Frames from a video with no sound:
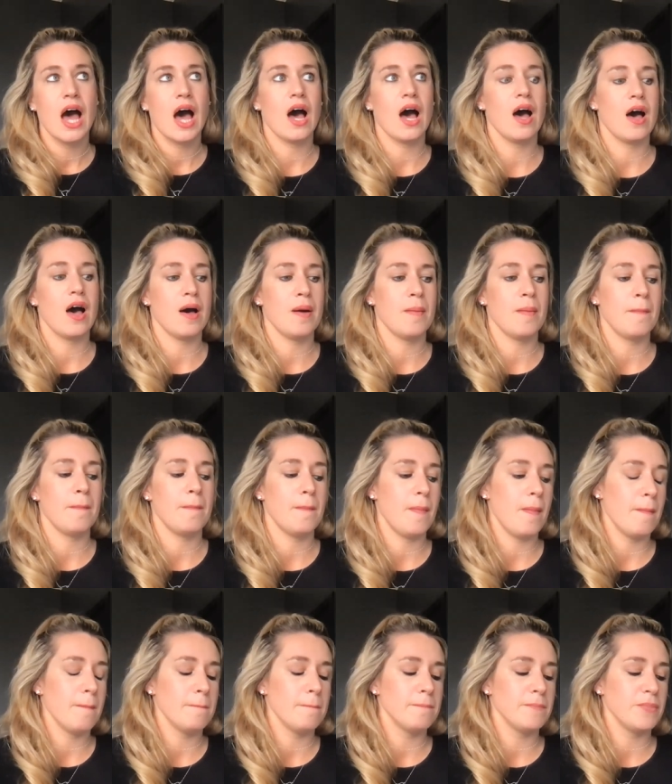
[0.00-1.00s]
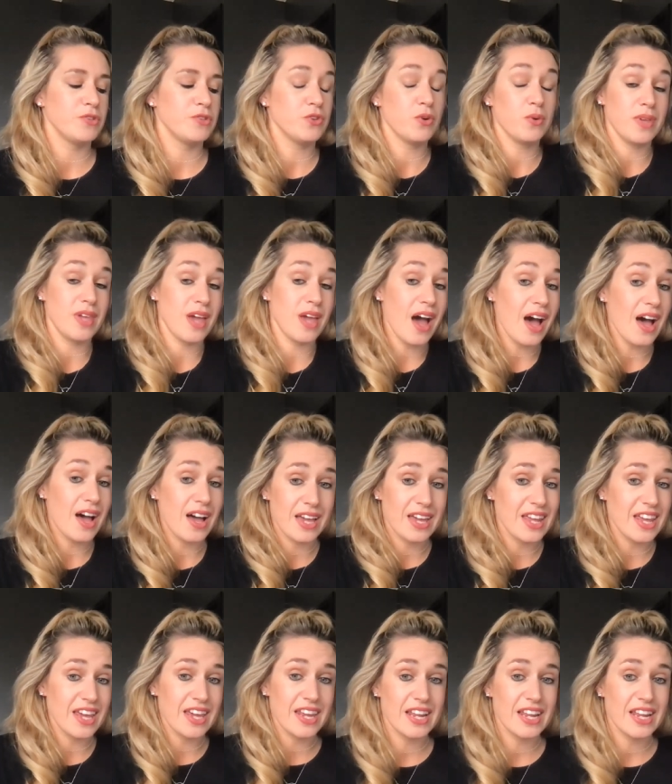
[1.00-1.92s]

Um, so yeah, it,